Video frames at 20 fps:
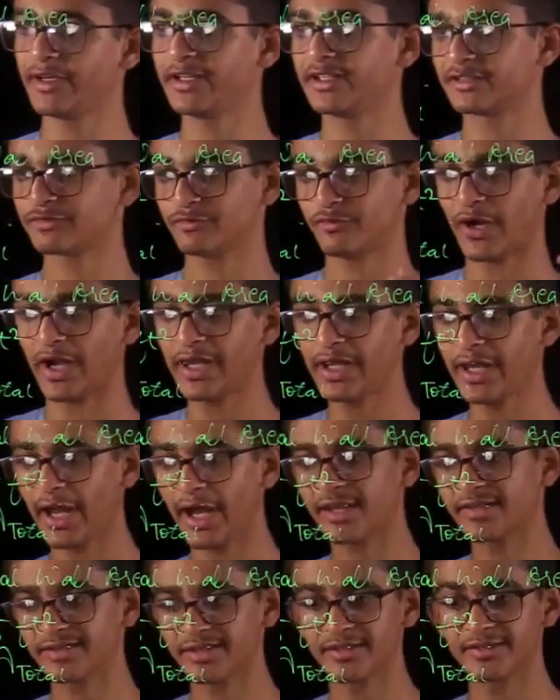it is 5
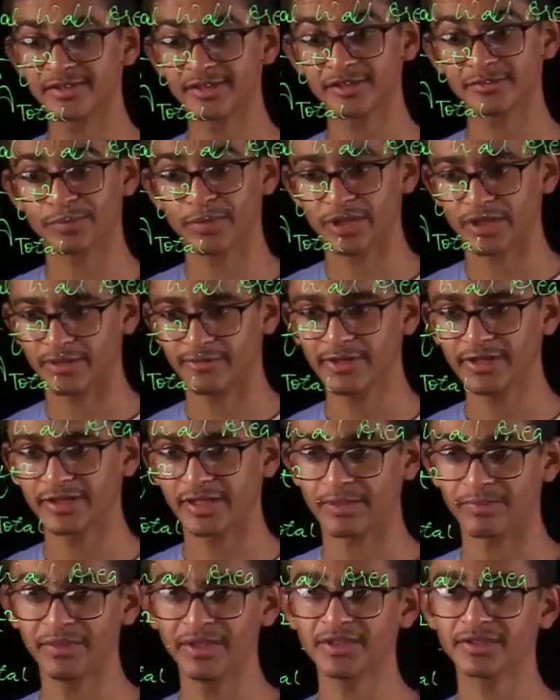air changes per hour,
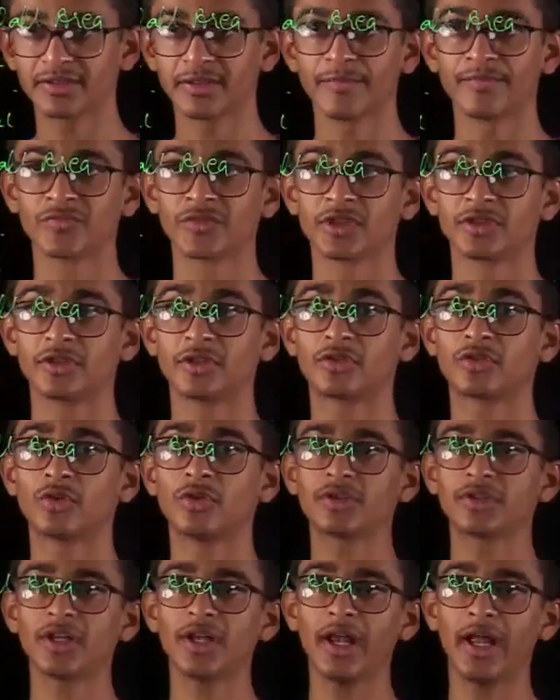that means the
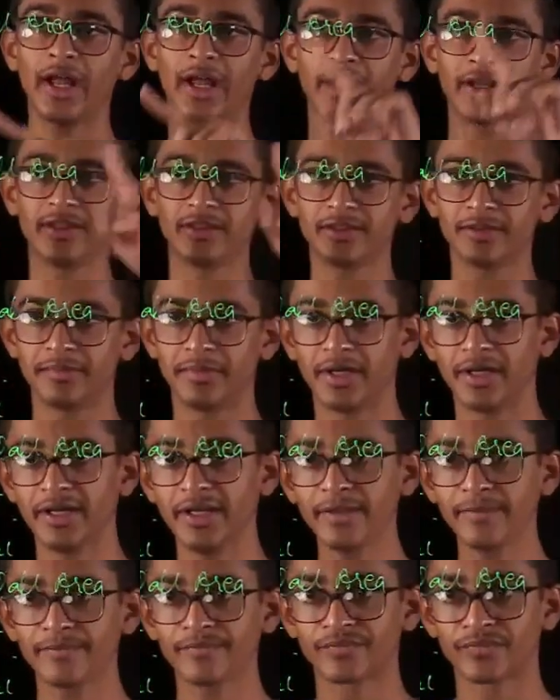total air in the
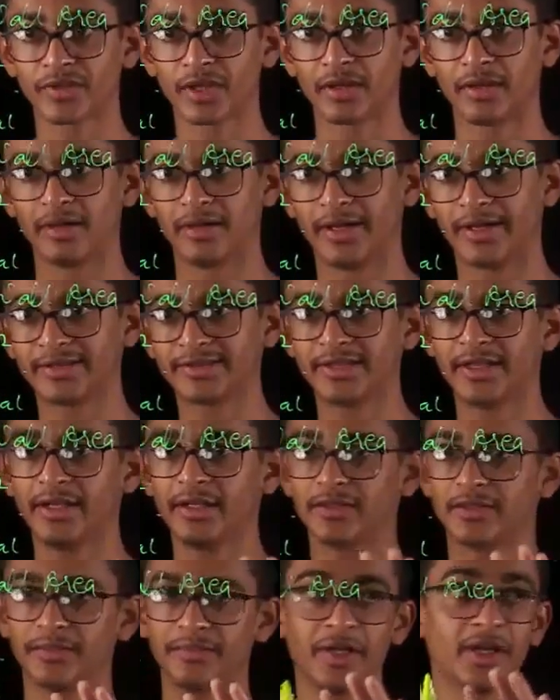building, let's
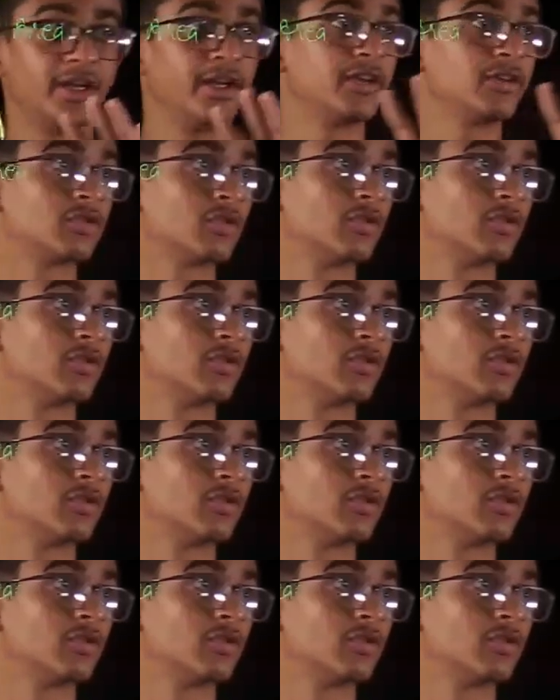say the building